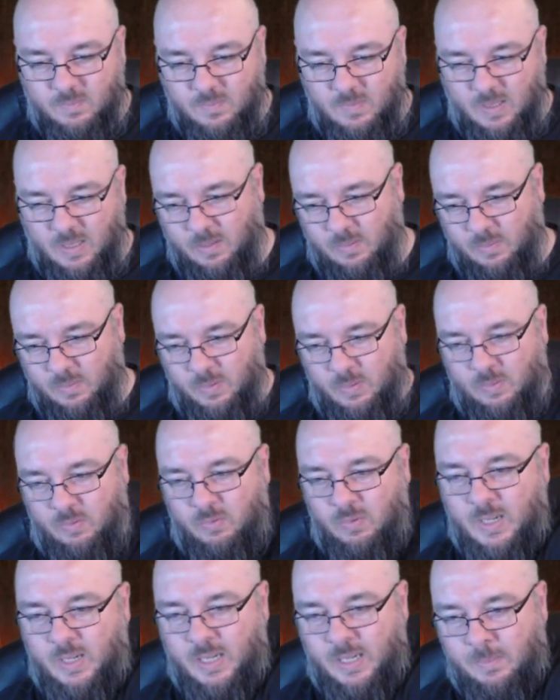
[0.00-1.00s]
it was
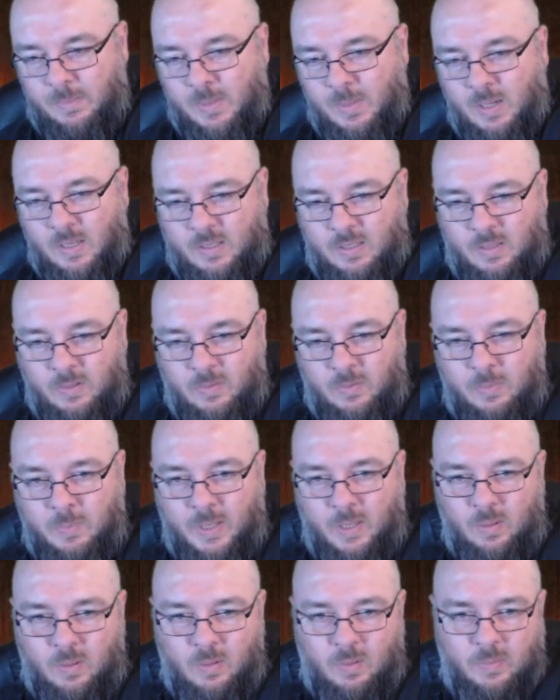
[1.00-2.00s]
really immersive
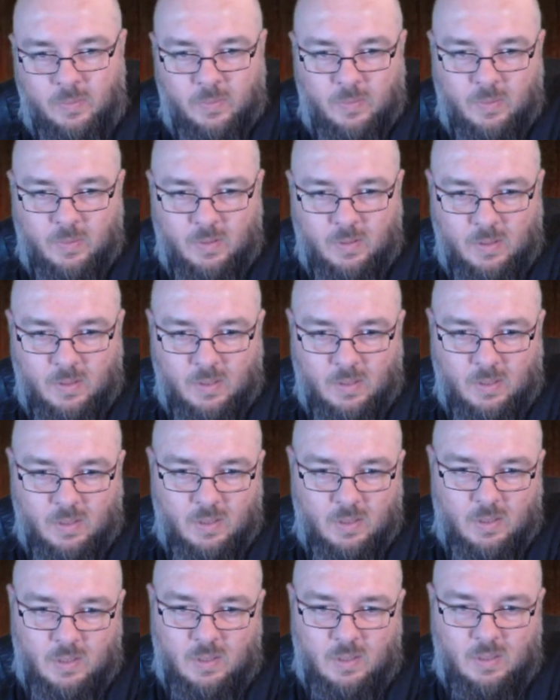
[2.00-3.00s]
bit of
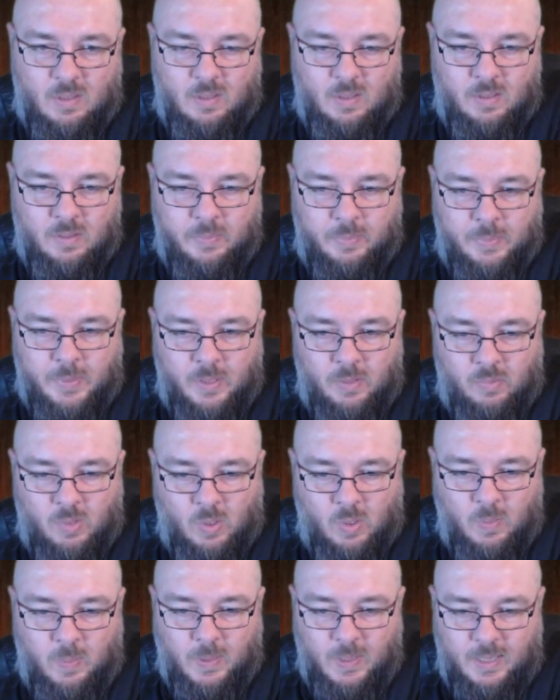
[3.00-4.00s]
bit of
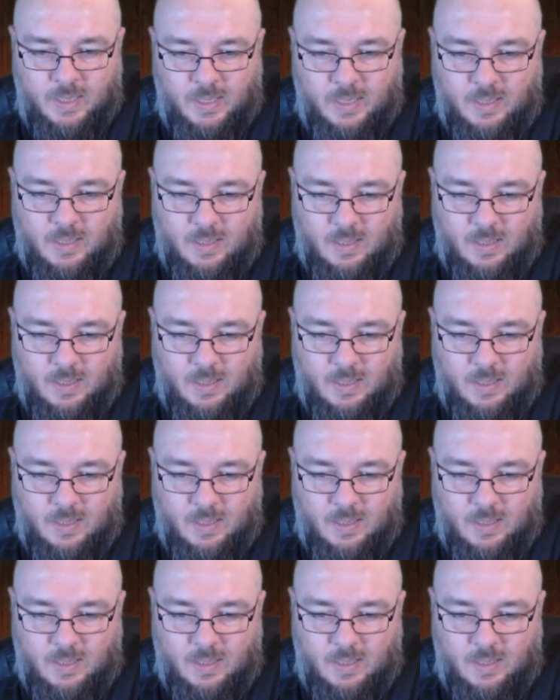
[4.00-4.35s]
role play.